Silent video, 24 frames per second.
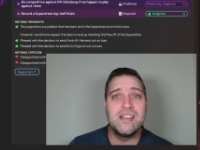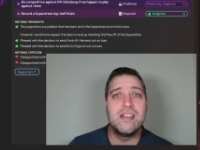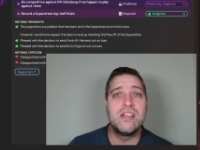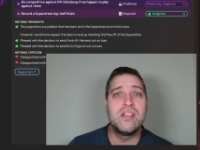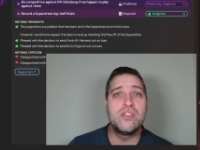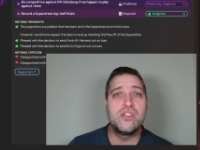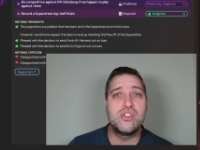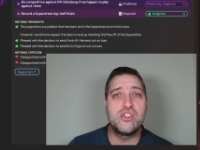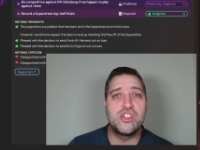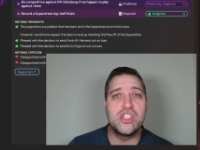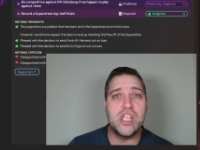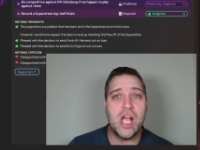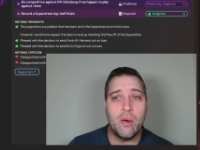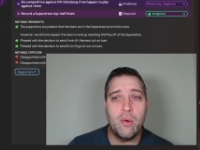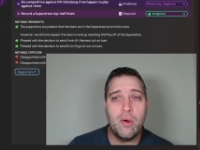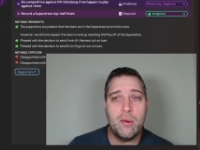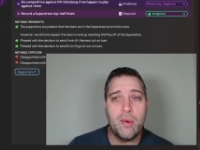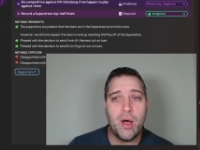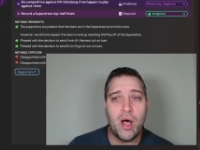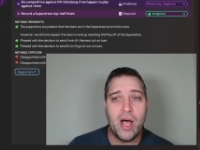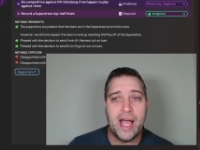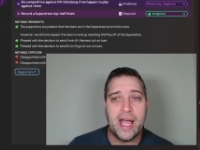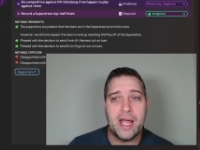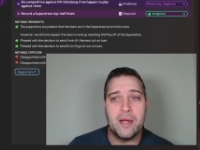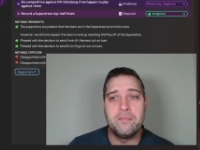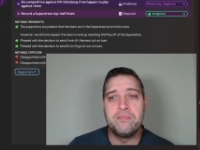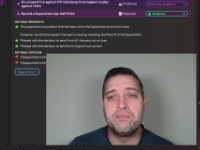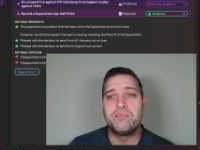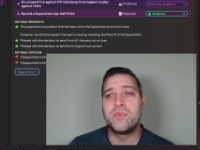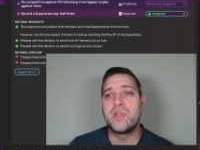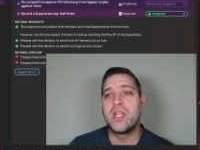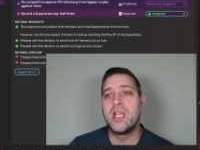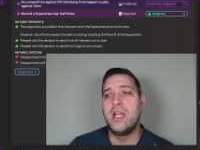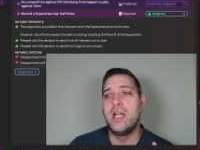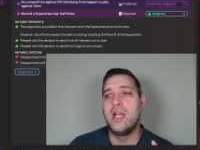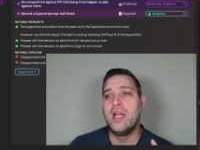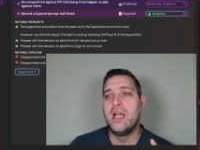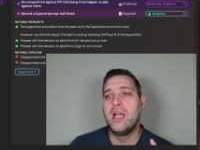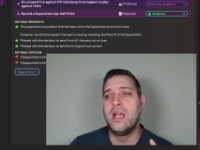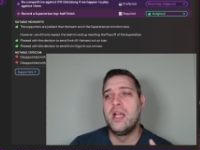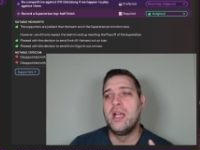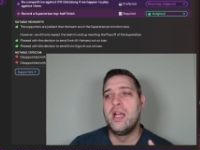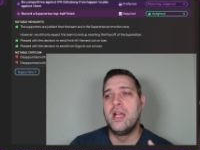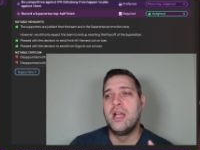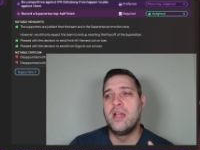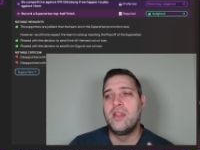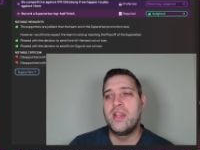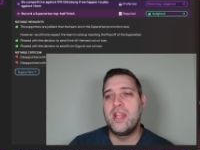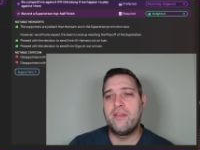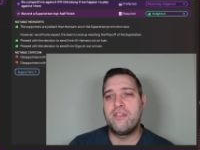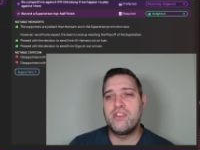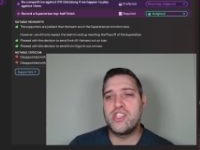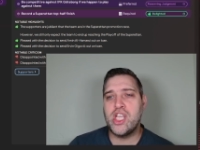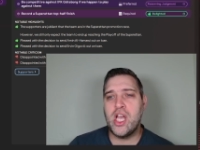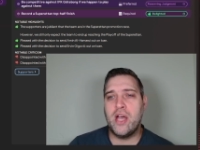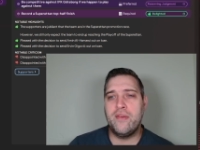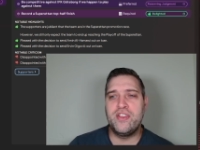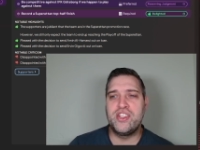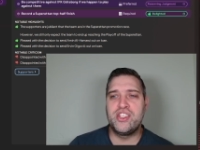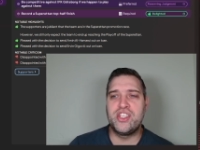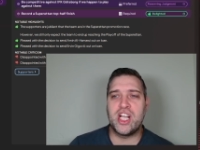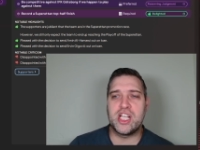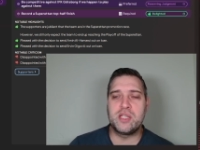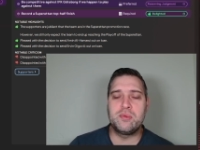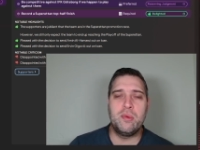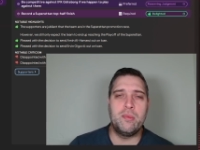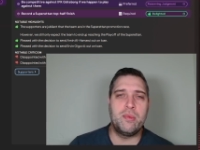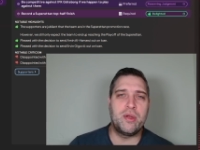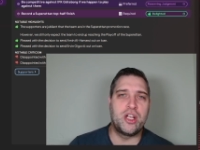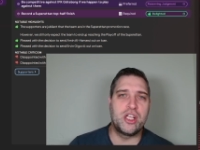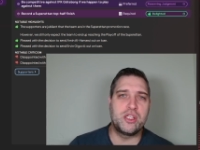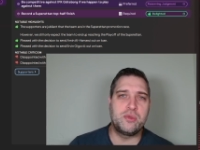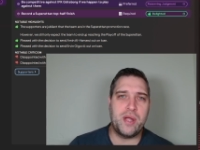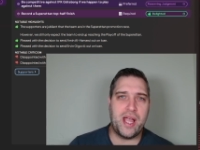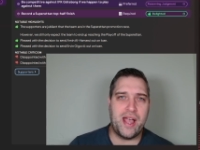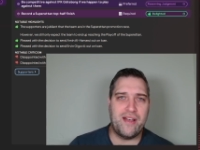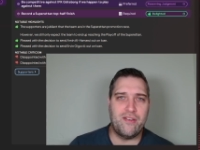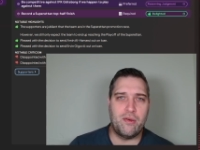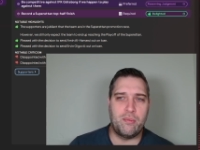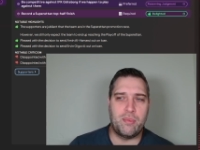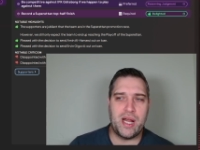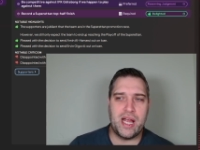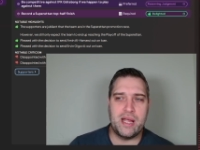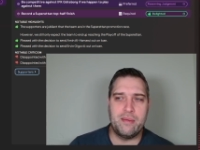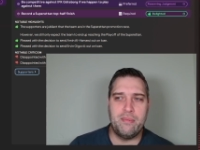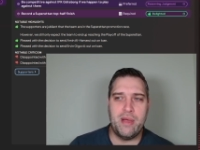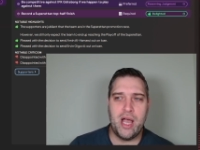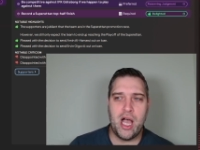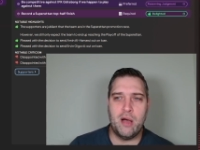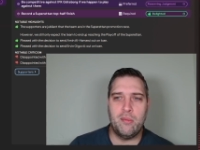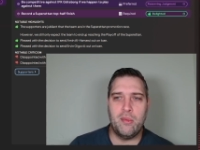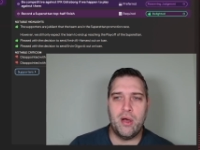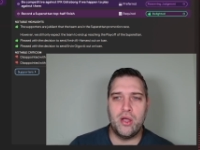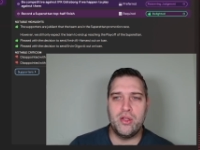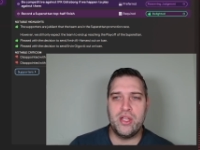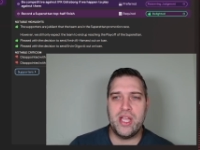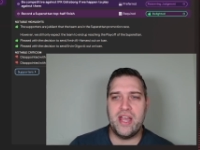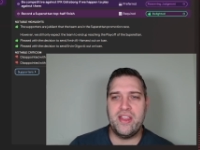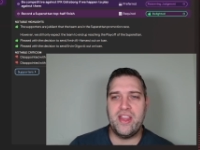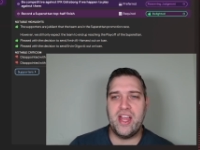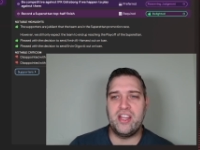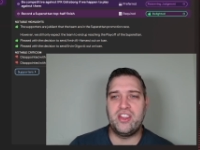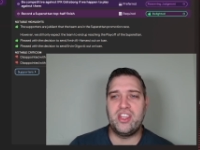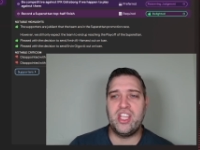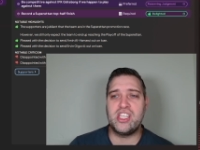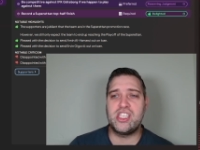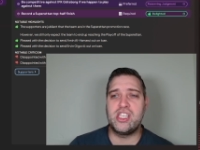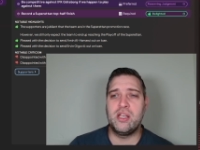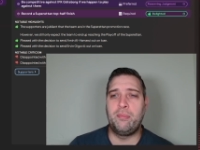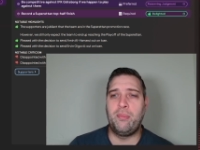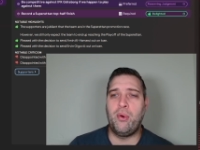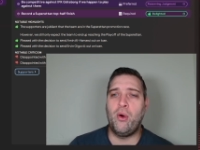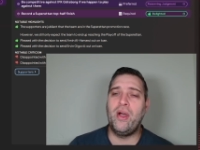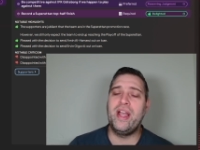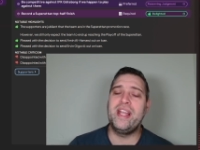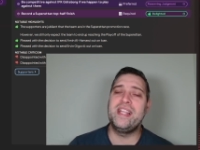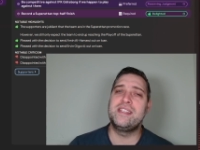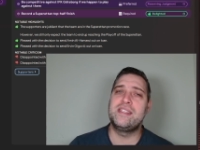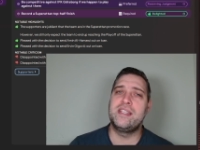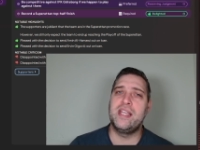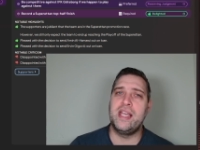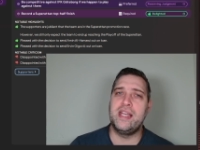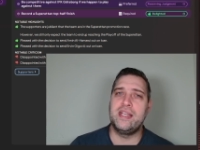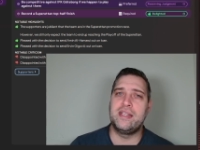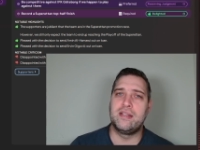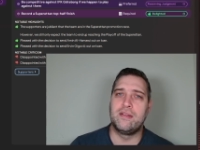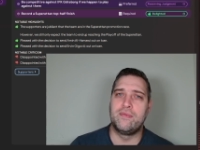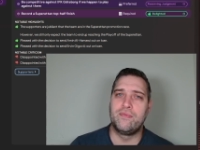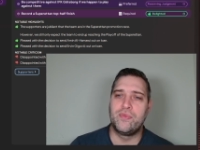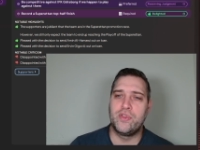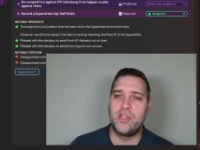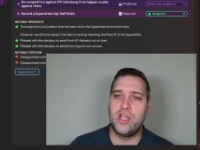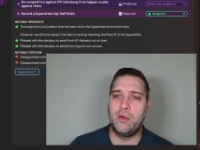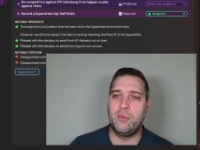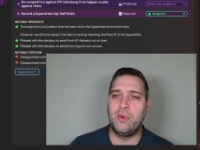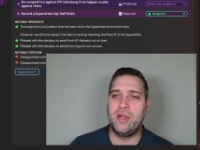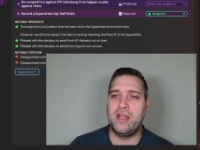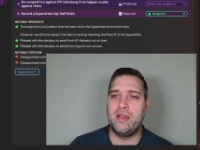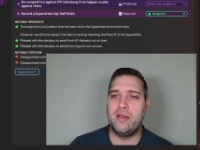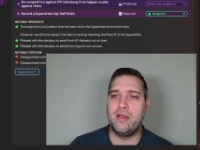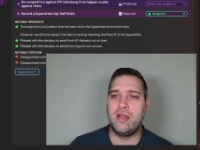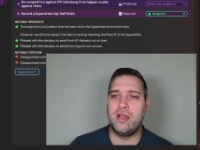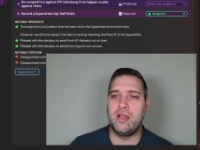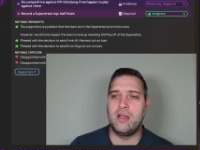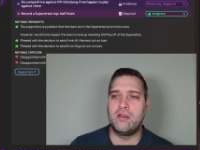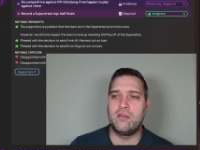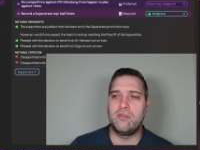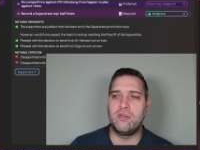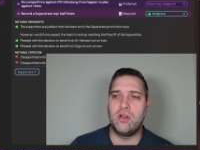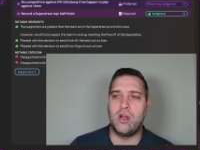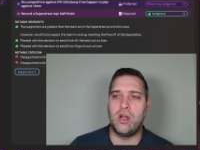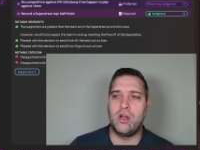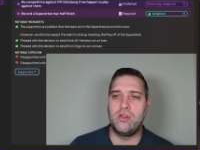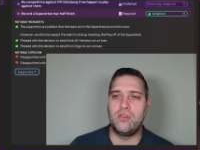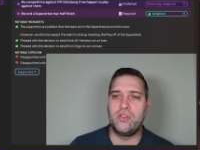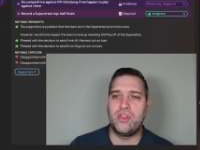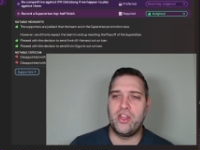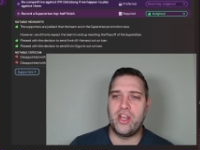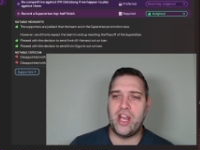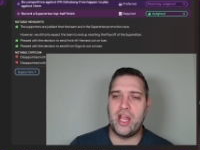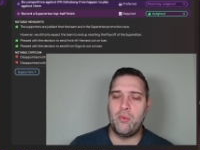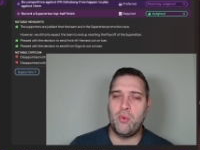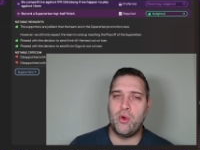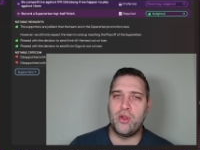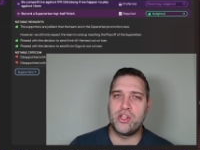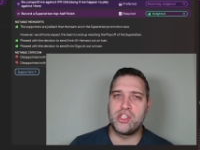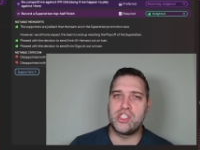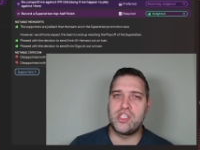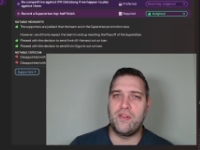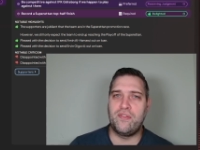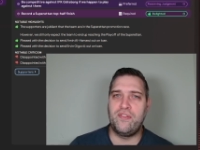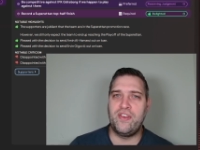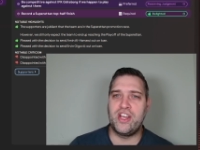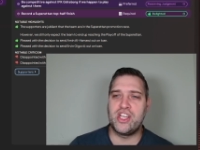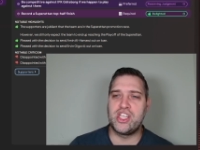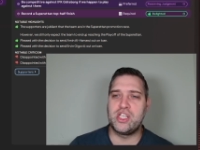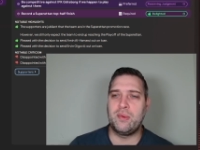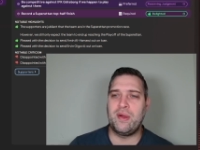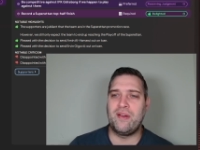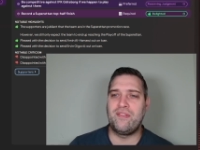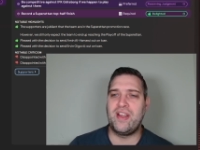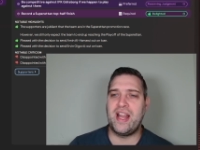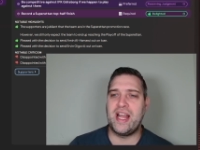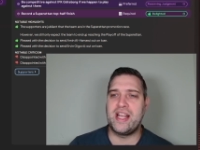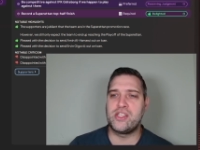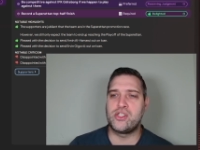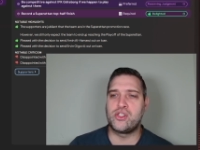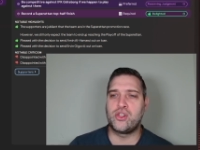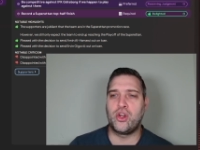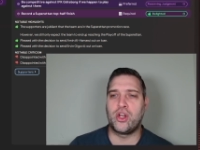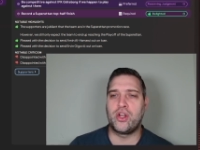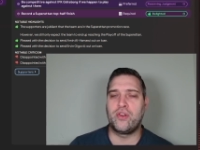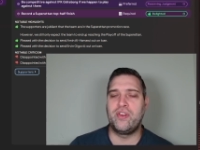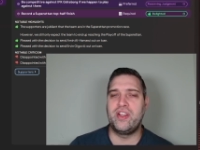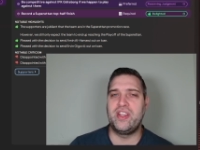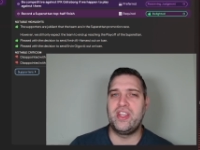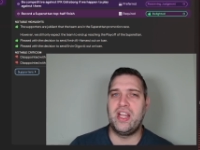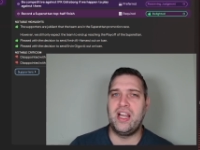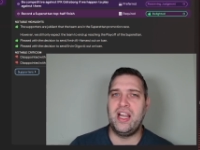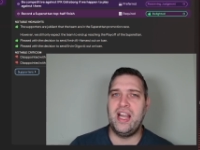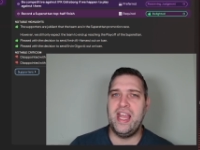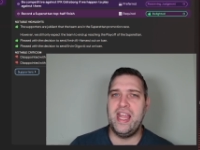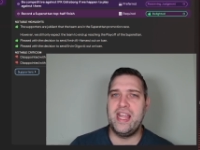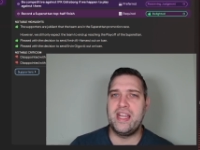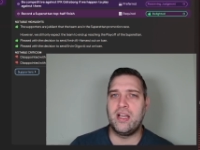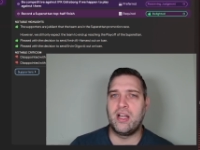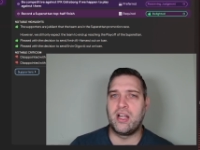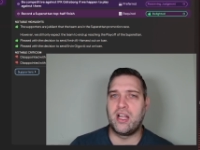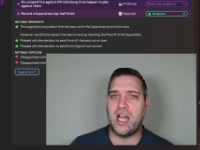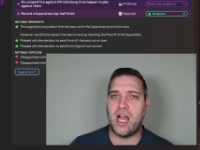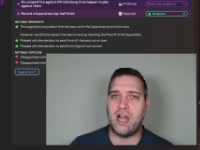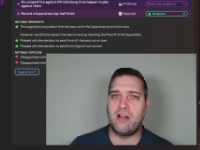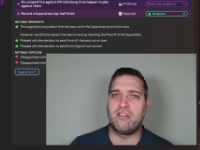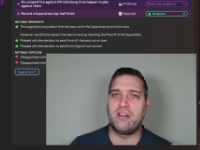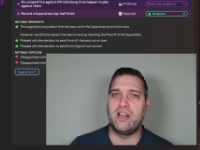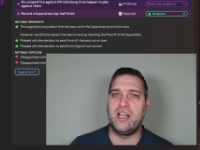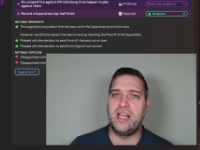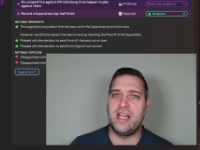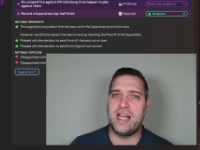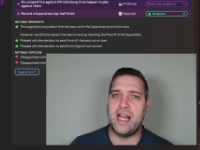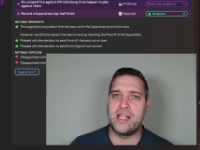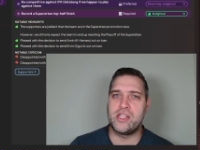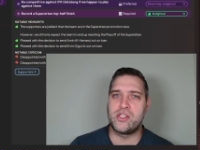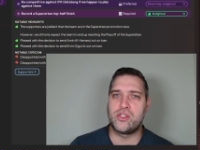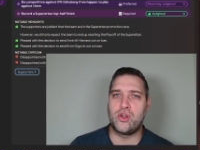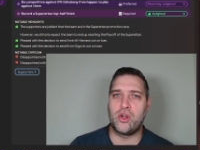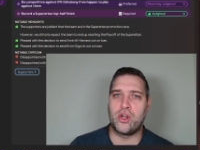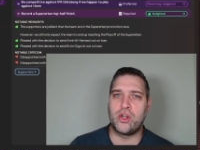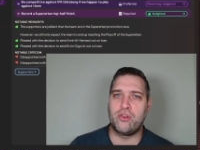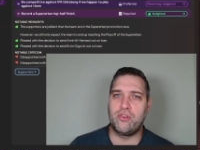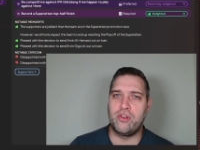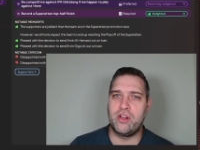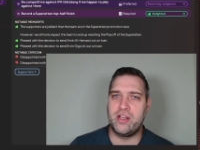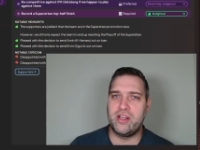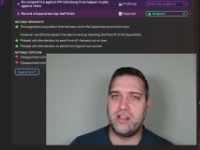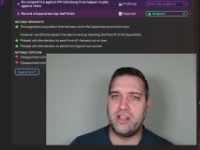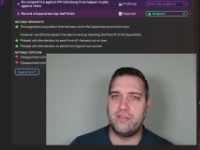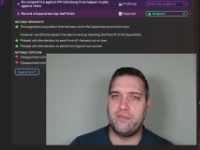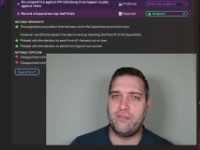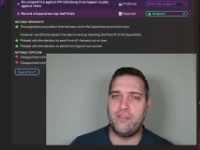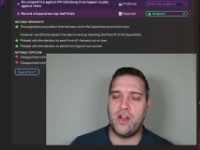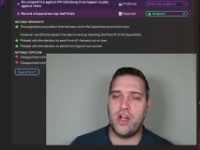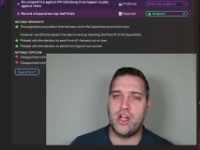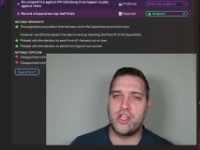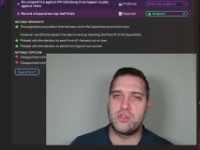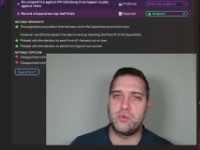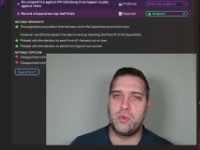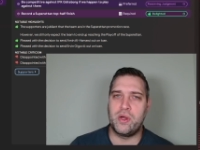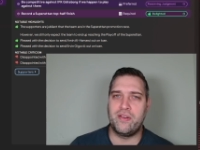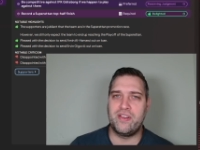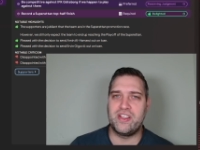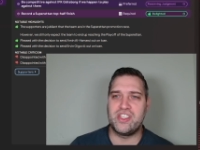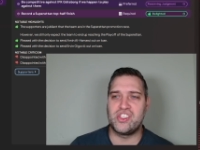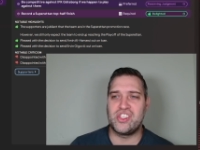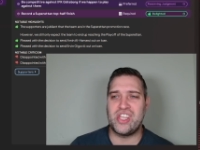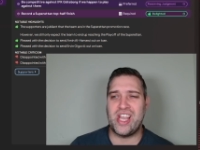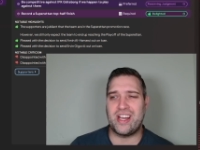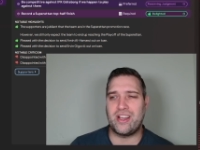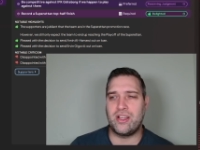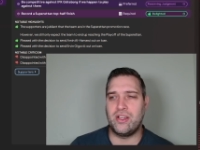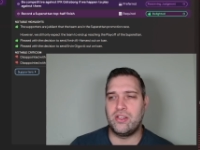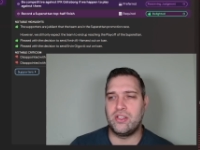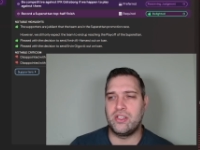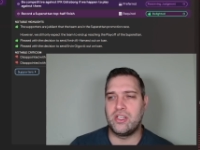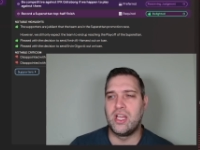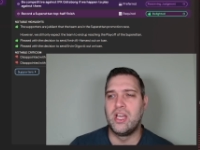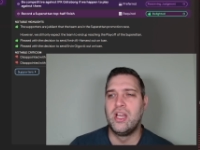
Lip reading: So am I. They're reserving judgment because we haven't played Malmo yet. They're disappointed that they want us to finish above Landskrona in the league, and currently Landskrona are in first, we're in second.